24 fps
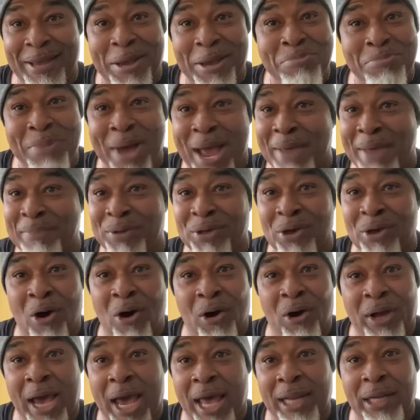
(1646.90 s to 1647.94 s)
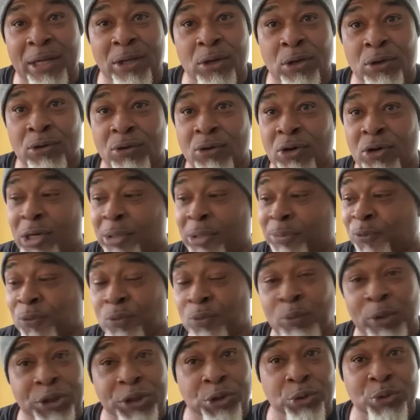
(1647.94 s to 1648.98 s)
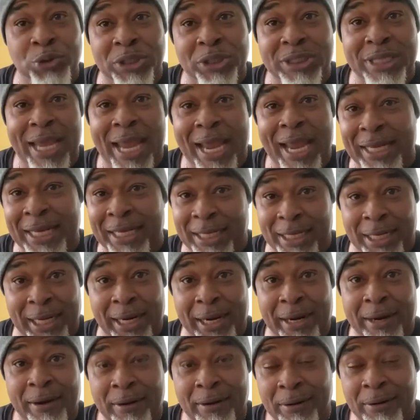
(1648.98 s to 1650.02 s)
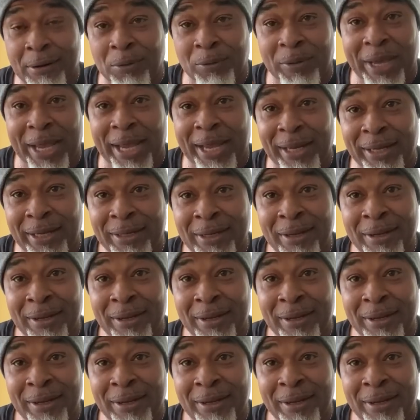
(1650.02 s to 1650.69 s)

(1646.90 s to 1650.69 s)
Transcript: It might be all kind of little crumbs from what you just ate in there okay?